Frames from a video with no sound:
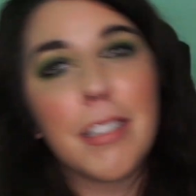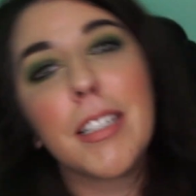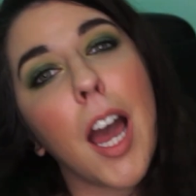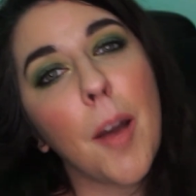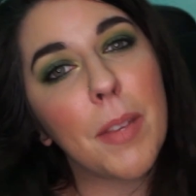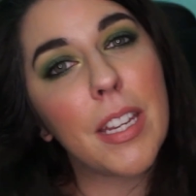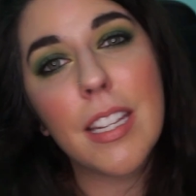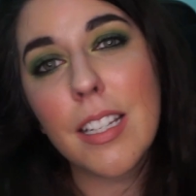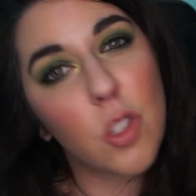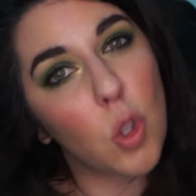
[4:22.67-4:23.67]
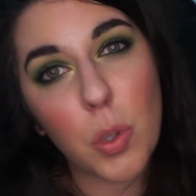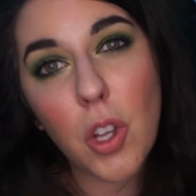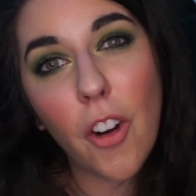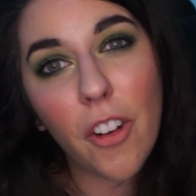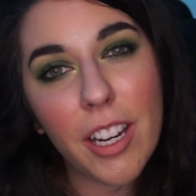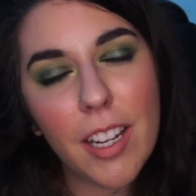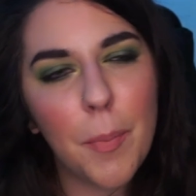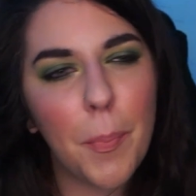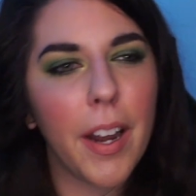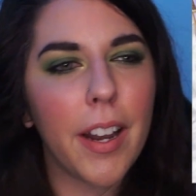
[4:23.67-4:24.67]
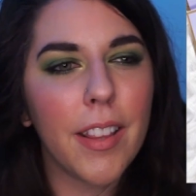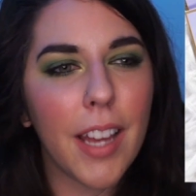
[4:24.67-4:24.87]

not me, so sorry. But